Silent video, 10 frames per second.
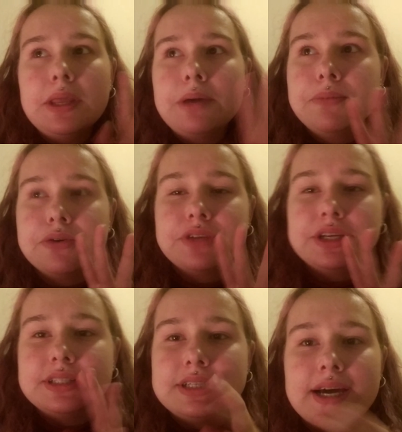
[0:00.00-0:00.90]
moved
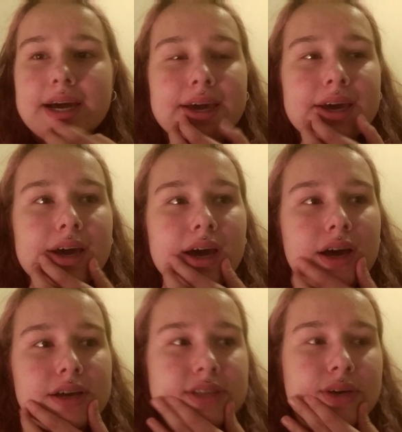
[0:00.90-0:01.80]
in today,
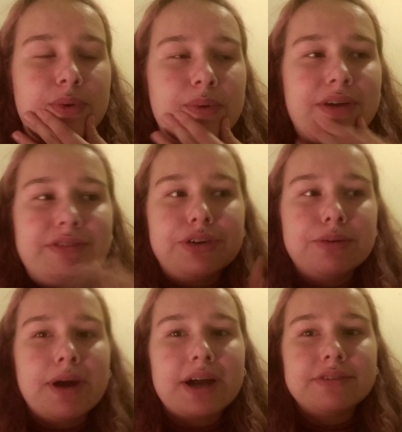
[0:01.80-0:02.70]
so we went for a
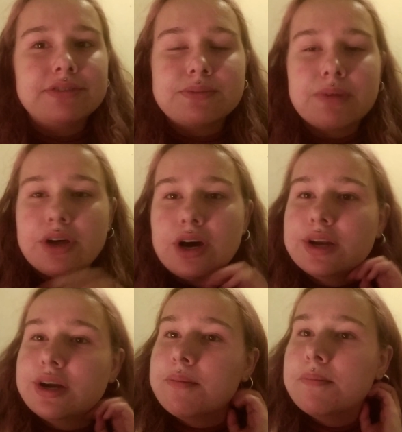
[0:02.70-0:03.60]
breakfast with her
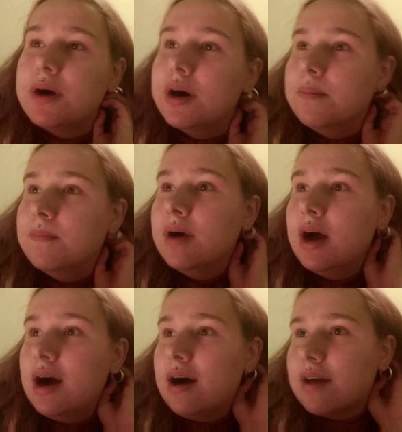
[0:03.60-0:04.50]
and her mum,
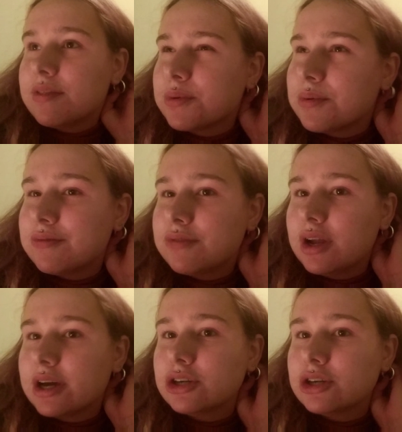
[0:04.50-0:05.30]
and then we went for like